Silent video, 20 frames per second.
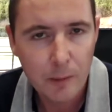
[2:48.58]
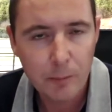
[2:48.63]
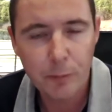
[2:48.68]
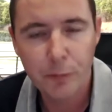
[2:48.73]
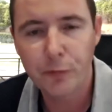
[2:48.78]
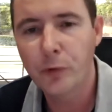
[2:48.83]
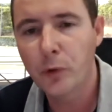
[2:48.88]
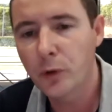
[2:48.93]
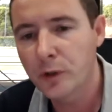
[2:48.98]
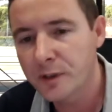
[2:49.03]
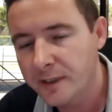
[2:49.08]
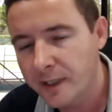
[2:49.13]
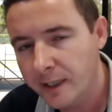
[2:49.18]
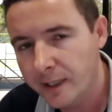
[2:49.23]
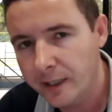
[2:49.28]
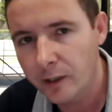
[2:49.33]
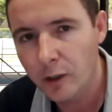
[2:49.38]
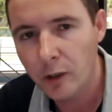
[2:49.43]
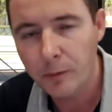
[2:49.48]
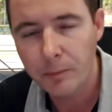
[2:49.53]
before
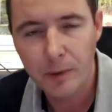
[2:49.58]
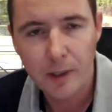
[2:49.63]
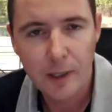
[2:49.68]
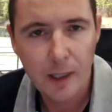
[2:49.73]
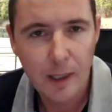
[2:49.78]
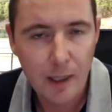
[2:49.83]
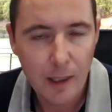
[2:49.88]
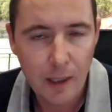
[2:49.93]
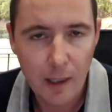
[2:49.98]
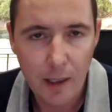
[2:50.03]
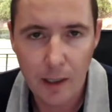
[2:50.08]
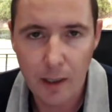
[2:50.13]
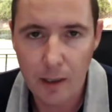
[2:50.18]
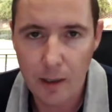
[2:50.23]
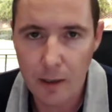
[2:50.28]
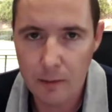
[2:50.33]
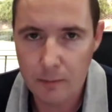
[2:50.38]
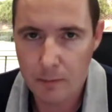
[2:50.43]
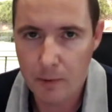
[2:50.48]
setting up uh,